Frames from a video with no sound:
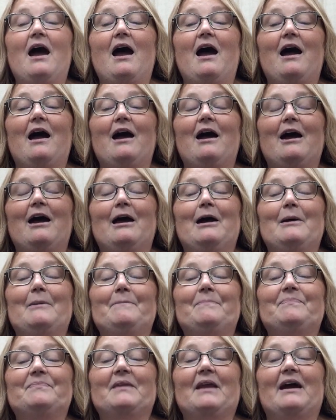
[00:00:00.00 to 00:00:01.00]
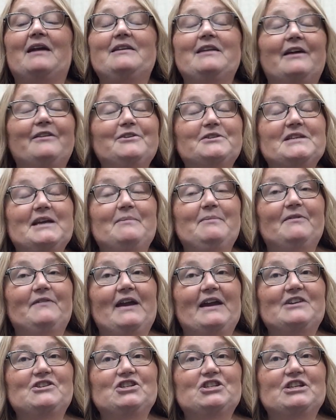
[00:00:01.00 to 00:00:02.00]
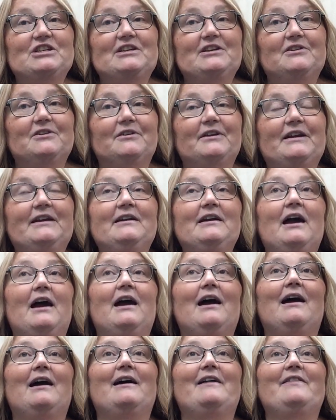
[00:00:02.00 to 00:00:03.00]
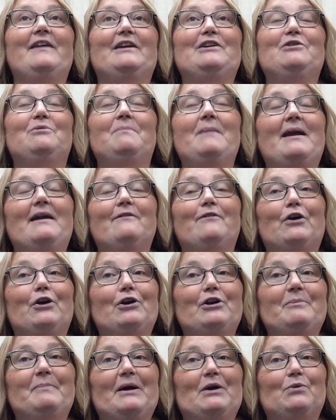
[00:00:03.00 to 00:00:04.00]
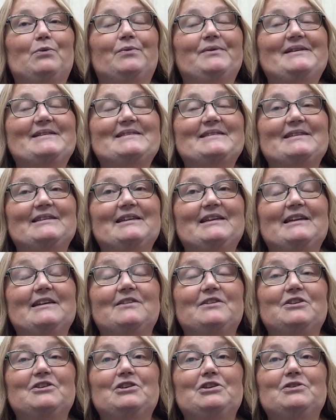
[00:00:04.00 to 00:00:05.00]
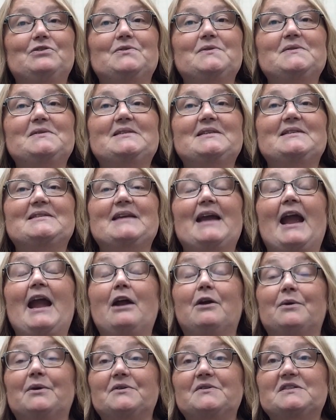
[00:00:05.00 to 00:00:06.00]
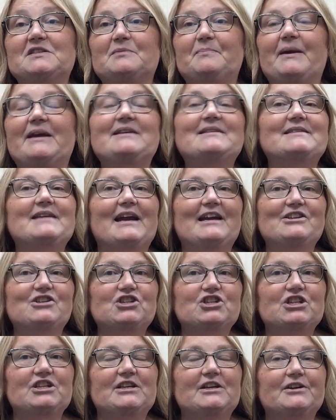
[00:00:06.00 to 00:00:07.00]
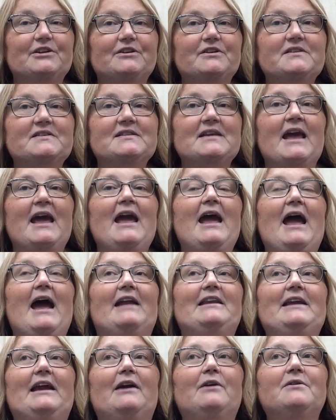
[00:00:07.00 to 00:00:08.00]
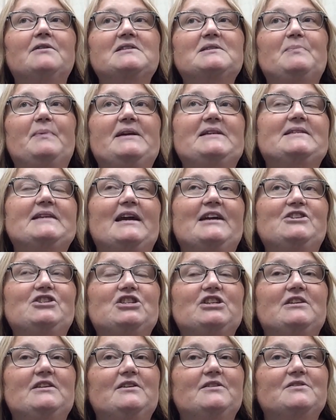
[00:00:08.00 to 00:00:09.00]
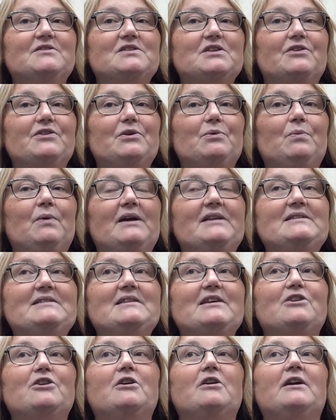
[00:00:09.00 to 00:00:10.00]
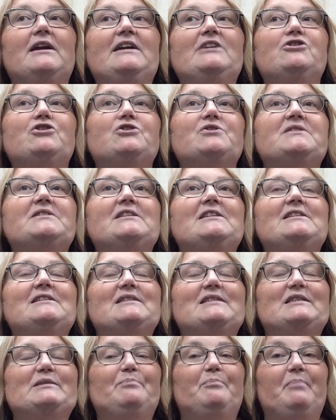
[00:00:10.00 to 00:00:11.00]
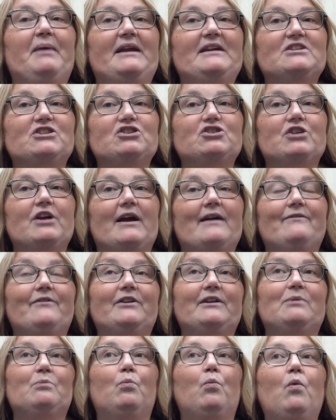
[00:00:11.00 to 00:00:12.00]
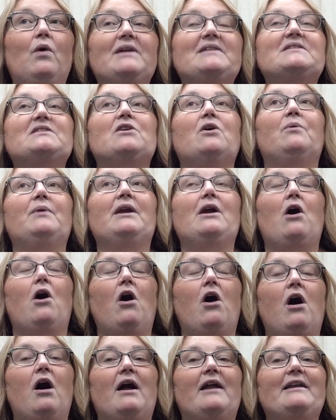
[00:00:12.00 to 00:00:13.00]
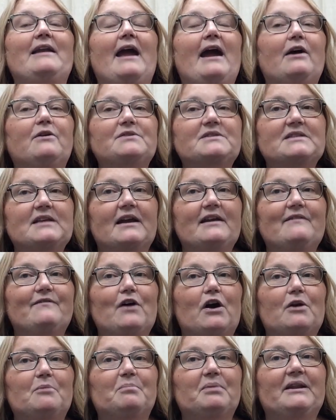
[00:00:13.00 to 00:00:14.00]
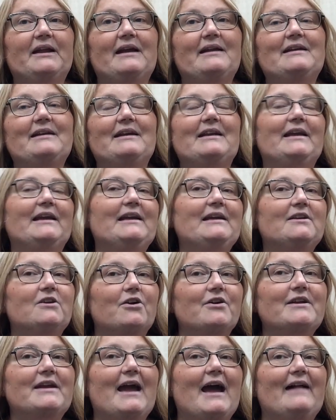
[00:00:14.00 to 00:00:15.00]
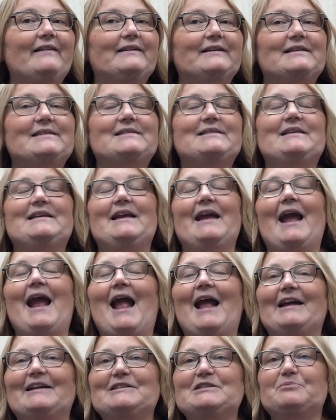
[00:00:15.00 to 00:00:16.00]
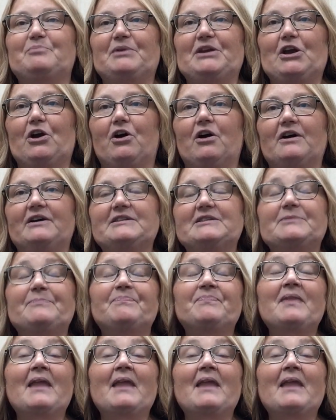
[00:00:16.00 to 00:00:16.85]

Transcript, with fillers: Um, another type of engineering uh, that you may have heard about recently in the news is aerospace engineers. And aerospace engineers are the ones that are interested in space travel and what's going on outside of our planet, in our galaxy, and beyond.